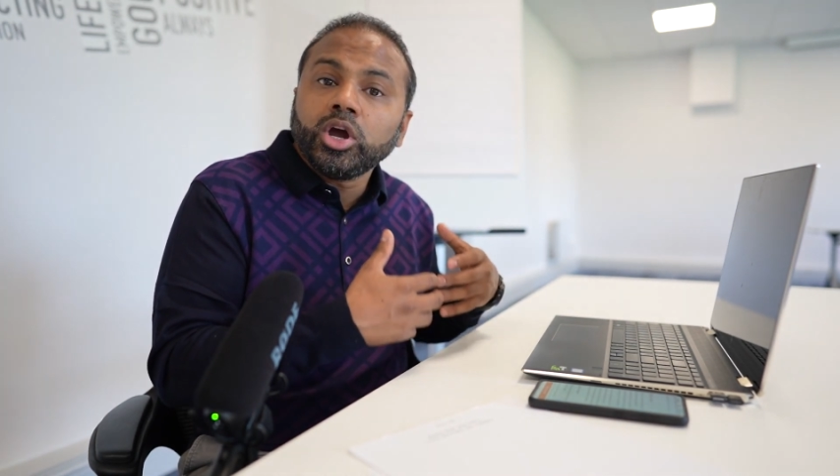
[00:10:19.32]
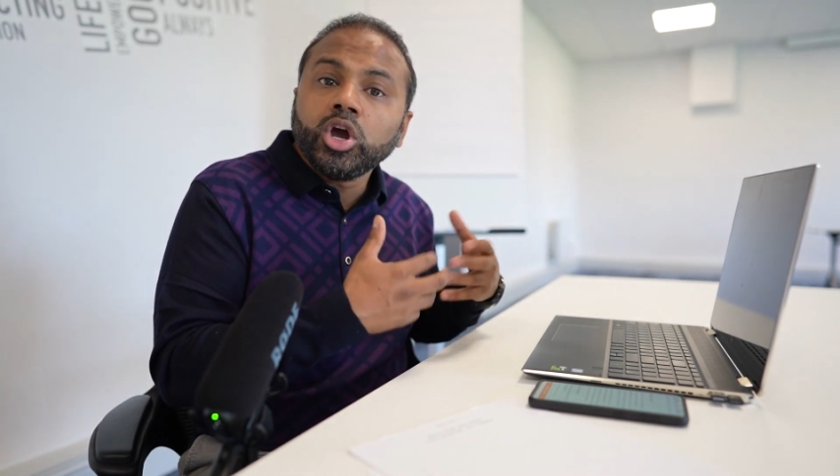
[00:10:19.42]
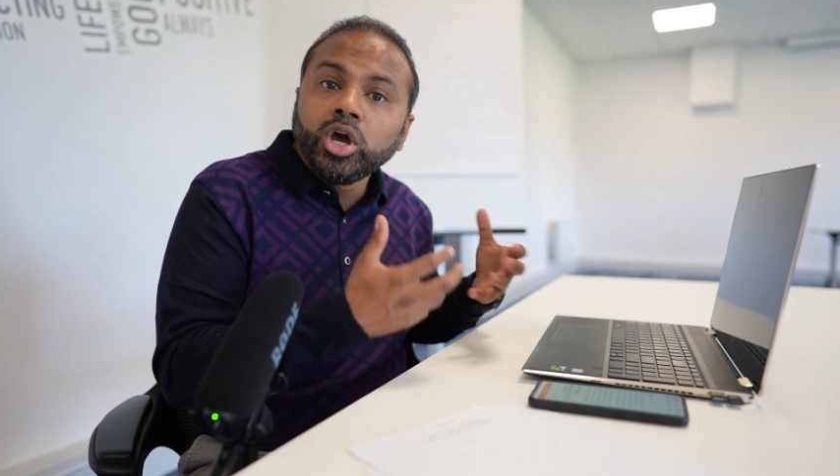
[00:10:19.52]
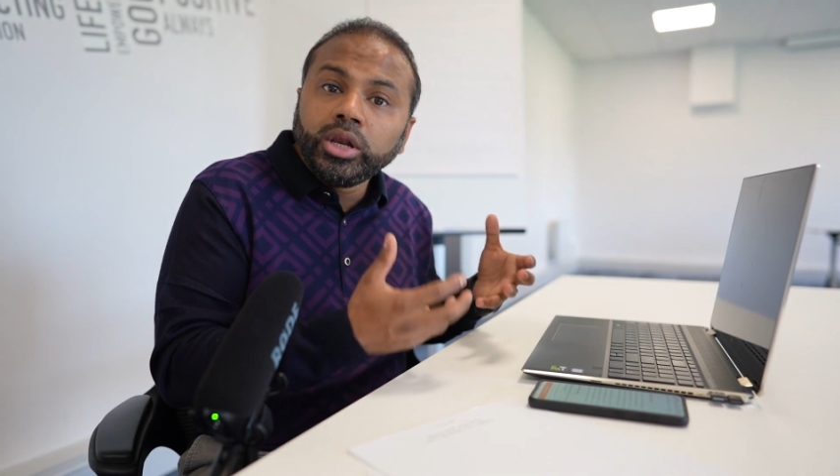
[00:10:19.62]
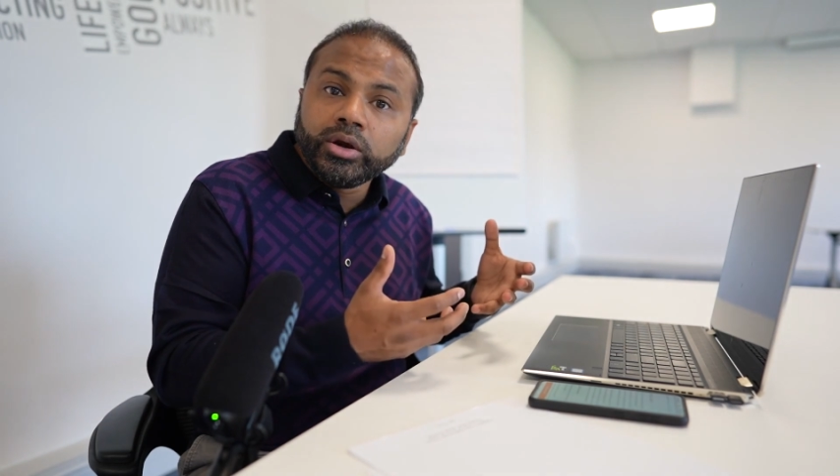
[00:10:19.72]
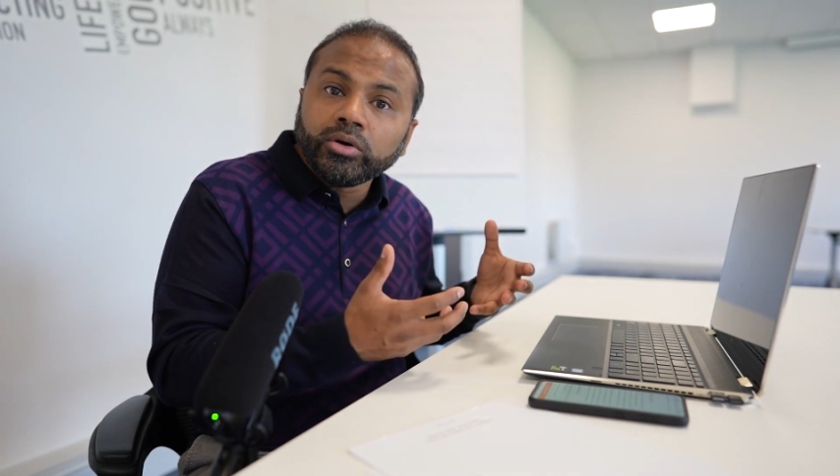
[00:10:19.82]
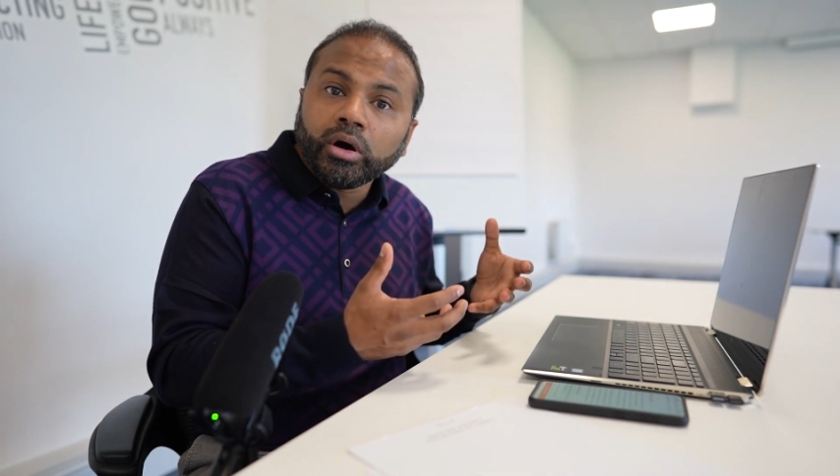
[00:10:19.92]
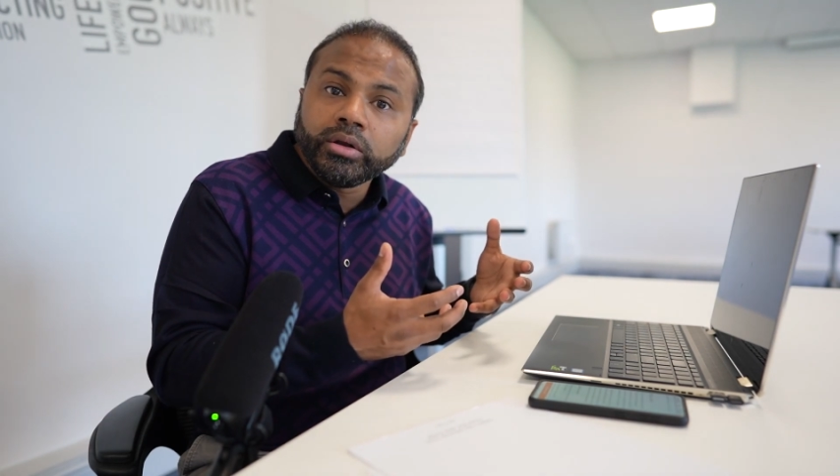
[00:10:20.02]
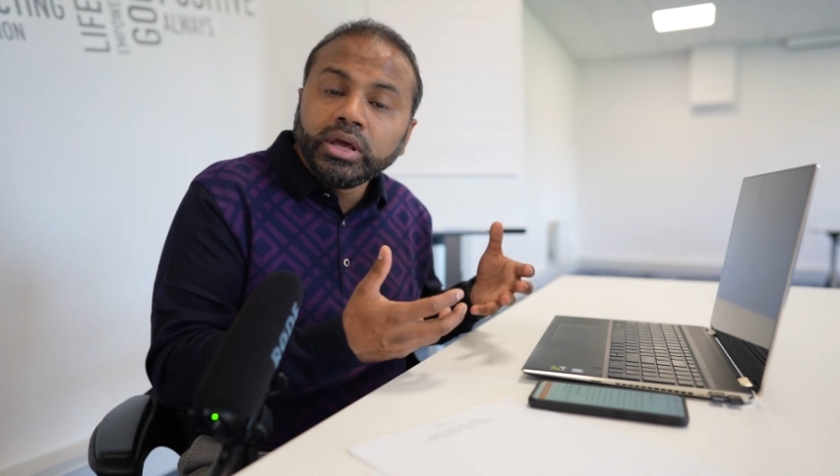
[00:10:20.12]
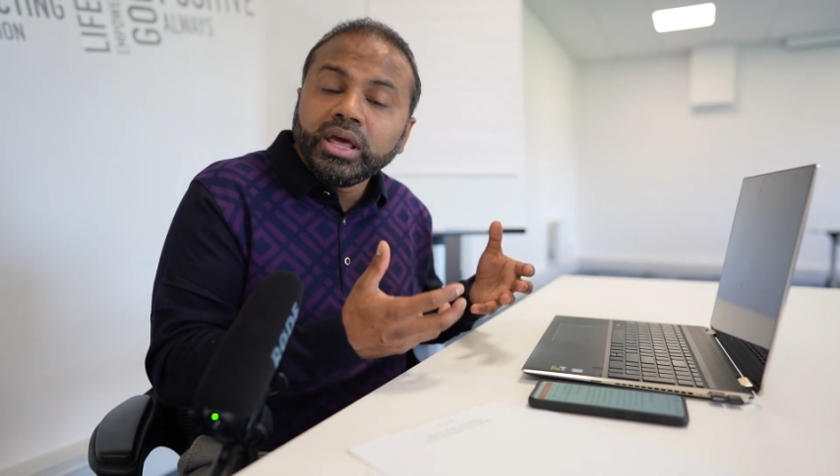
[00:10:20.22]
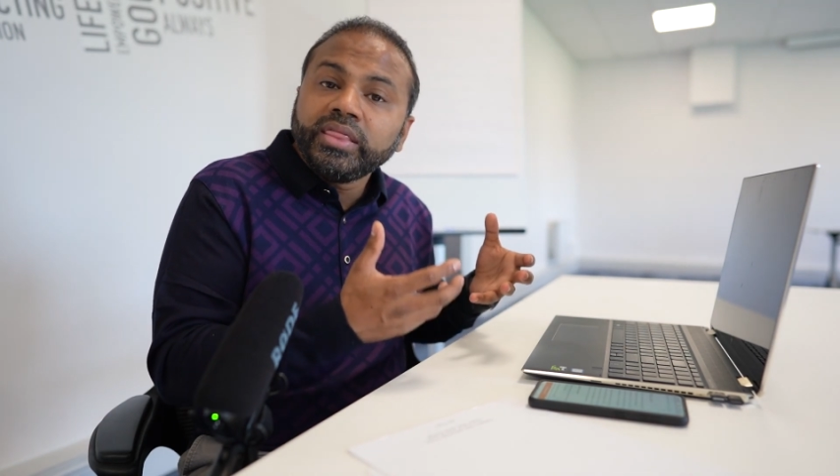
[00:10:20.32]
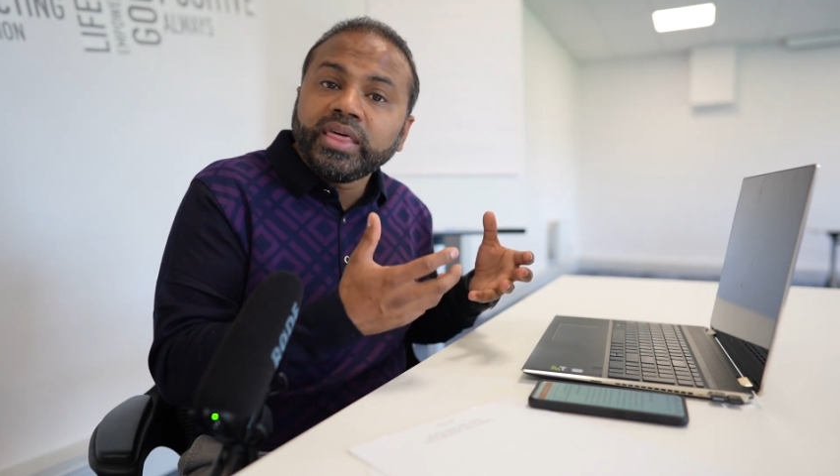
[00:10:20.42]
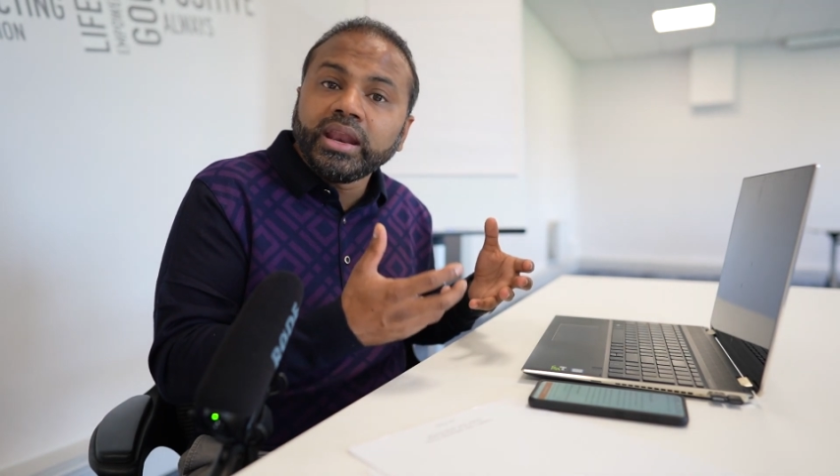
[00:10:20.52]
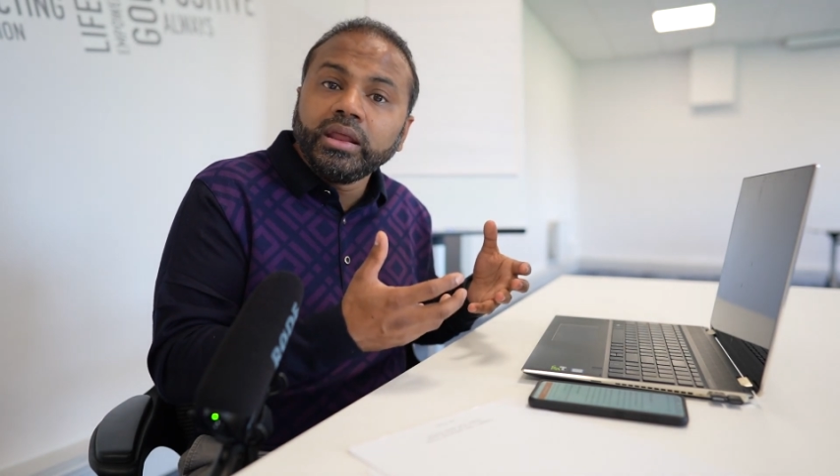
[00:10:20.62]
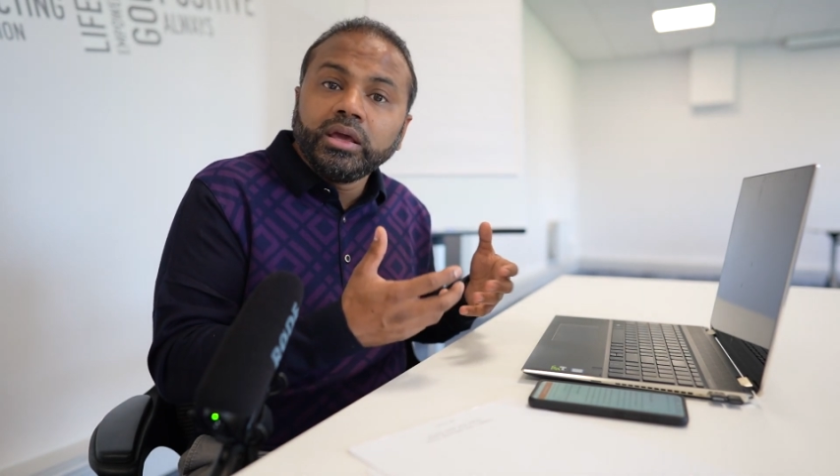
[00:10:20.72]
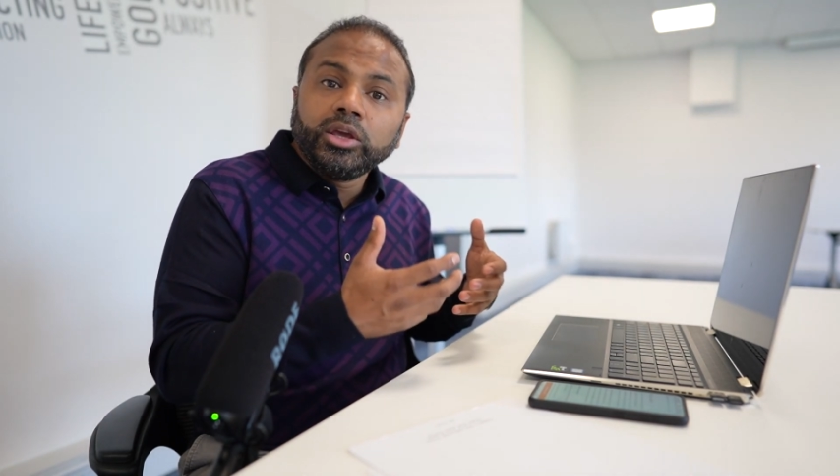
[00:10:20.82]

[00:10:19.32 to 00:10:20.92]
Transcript: earlier on, then